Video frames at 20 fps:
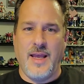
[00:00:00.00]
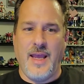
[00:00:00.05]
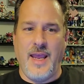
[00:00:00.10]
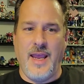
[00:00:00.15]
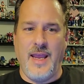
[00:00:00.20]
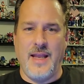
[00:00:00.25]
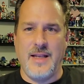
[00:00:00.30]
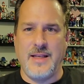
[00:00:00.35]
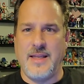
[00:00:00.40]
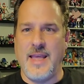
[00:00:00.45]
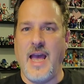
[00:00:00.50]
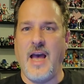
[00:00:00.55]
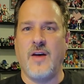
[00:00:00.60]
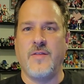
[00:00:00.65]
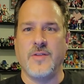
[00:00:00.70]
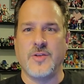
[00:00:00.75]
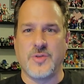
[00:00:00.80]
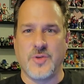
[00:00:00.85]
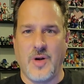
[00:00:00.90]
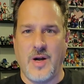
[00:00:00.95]
and
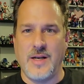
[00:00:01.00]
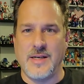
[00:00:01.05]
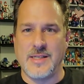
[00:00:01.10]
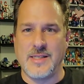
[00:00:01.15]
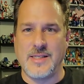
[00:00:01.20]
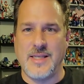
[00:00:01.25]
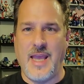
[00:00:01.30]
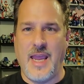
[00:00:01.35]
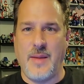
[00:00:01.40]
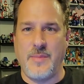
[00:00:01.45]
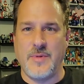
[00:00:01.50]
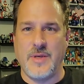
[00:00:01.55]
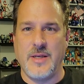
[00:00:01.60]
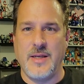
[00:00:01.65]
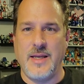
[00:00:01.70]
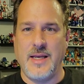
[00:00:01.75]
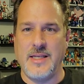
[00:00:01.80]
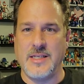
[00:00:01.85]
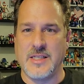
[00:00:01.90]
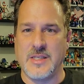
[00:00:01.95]
Galvatron escaped.
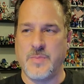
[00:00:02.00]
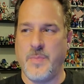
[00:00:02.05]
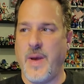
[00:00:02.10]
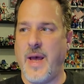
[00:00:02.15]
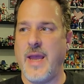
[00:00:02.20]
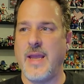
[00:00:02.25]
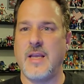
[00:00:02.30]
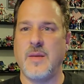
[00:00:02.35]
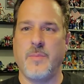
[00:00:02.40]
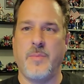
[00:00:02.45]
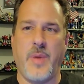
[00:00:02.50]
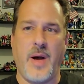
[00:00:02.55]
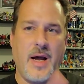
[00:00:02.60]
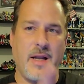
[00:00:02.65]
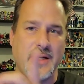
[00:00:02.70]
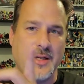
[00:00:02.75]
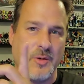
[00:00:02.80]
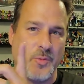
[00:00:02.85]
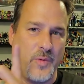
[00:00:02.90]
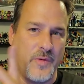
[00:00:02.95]
And Spike
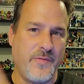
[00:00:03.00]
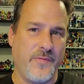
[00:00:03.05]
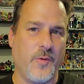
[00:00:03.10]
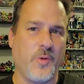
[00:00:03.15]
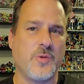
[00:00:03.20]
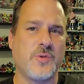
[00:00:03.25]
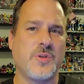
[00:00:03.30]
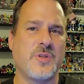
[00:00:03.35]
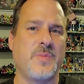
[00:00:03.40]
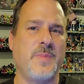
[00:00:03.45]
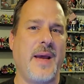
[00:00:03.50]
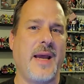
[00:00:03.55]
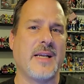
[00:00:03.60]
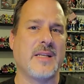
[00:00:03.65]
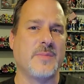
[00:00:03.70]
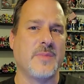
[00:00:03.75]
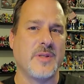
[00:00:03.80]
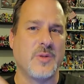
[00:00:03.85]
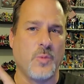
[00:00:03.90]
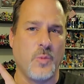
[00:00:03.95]
bonded with Fortress
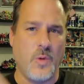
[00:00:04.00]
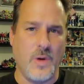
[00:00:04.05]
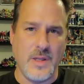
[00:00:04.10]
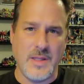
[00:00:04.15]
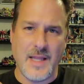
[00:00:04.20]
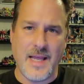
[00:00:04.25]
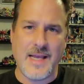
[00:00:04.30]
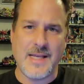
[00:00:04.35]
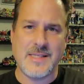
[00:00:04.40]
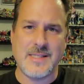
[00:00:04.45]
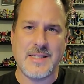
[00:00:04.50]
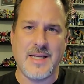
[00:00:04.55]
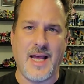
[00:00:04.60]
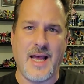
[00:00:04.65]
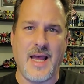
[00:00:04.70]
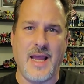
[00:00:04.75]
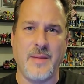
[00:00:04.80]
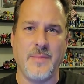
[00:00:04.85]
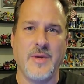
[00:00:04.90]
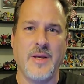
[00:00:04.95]
Maximus one last
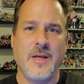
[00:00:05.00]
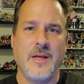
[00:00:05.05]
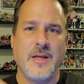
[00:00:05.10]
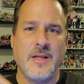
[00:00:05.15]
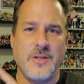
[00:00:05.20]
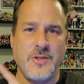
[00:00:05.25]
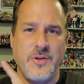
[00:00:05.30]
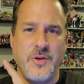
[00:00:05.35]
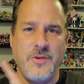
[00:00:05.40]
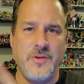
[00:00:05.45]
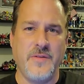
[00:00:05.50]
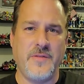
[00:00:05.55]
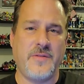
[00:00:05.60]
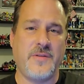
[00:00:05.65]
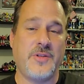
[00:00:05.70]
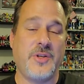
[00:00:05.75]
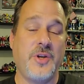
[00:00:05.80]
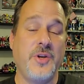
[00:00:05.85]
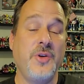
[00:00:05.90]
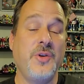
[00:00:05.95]
time
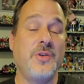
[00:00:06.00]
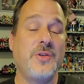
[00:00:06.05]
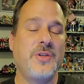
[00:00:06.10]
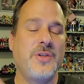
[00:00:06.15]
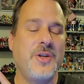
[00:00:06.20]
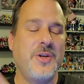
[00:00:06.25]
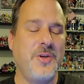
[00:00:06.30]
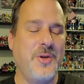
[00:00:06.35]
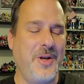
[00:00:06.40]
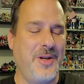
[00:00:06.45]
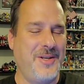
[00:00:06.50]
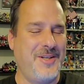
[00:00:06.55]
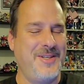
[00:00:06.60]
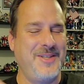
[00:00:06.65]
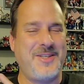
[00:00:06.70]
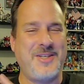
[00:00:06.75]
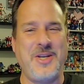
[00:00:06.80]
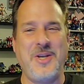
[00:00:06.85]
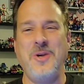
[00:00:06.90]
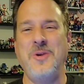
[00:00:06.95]

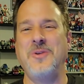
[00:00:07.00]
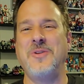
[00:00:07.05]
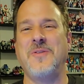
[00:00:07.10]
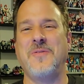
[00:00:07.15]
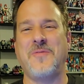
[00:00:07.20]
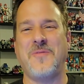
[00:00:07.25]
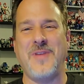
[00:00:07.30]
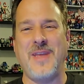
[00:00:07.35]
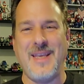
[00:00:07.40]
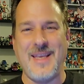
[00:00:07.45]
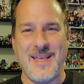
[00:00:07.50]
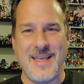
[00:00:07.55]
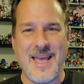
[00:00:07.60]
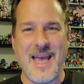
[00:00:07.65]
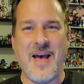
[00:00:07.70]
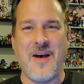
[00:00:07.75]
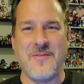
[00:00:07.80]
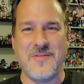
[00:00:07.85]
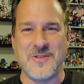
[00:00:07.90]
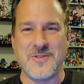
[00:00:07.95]
to defeat
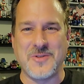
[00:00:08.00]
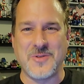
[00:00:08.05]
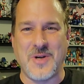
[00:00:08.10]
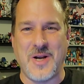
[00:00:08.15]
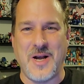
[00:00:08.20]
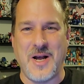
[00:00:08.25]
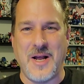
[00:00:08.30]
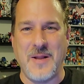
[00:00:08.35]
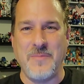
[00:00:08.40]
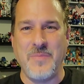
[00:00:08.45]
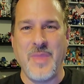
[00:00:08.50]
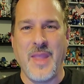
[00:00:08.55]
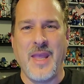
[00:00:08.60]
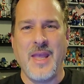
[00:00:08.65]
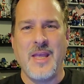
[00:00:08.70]
Galvatron